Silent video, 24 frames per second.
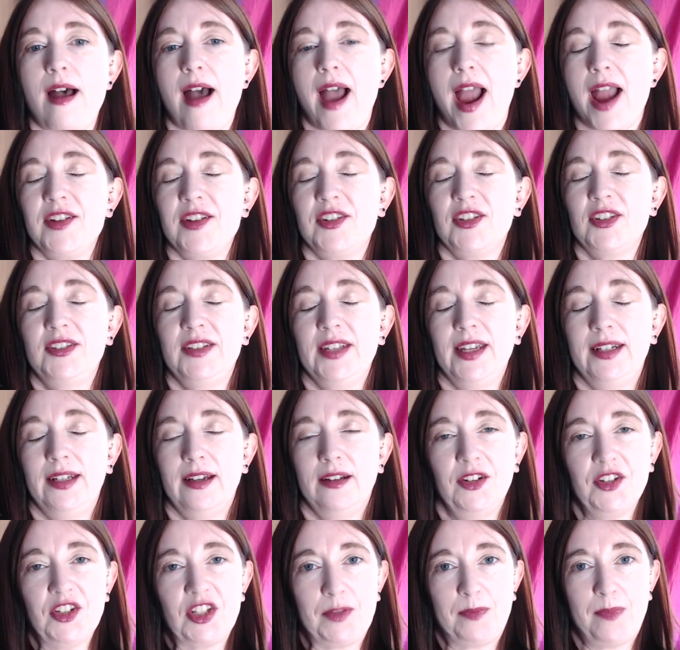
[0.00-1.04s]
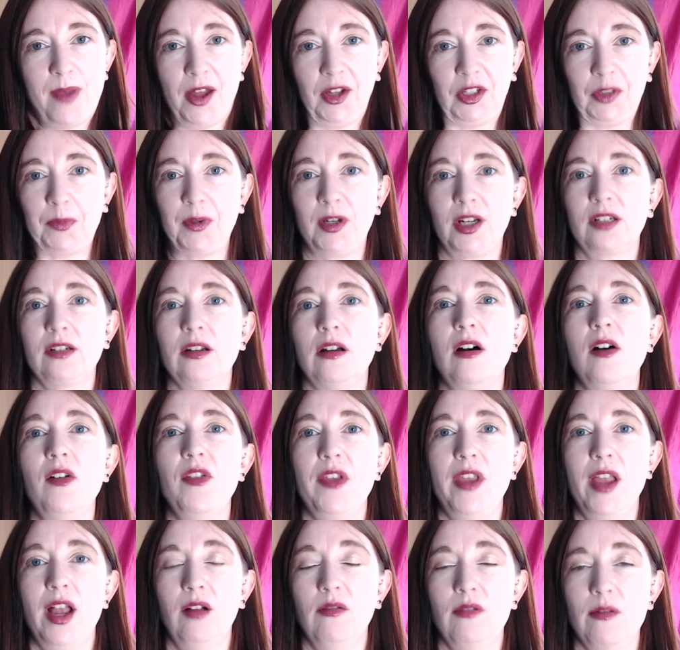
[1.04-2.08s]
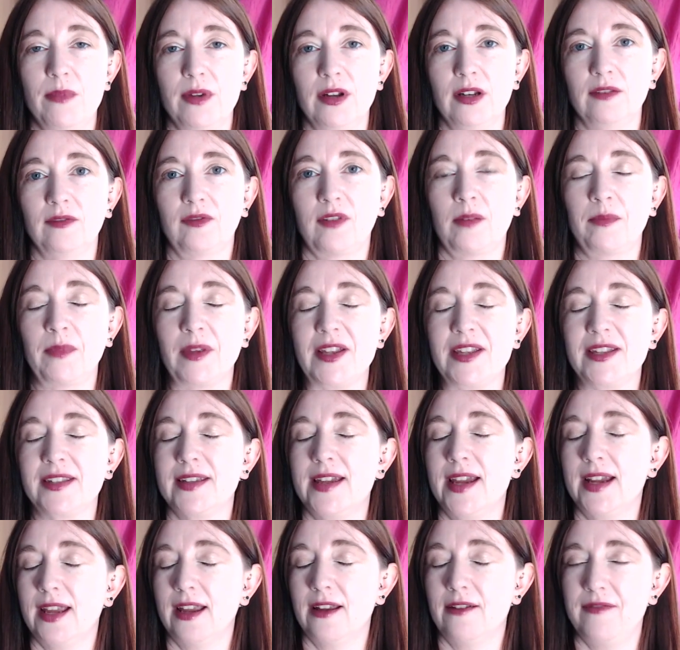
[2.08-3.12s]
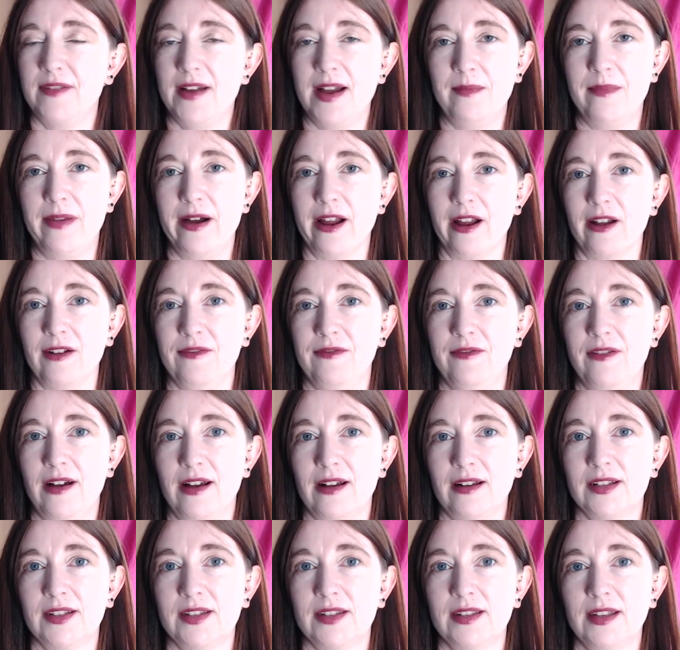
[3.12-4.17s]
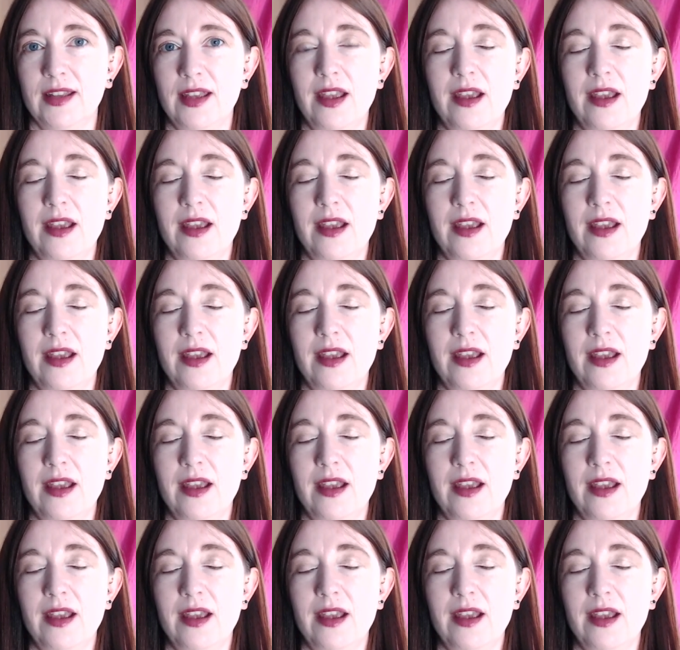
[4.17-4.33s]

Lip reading: I should send out a spell to protect all the young women from these psychic vampire fucks.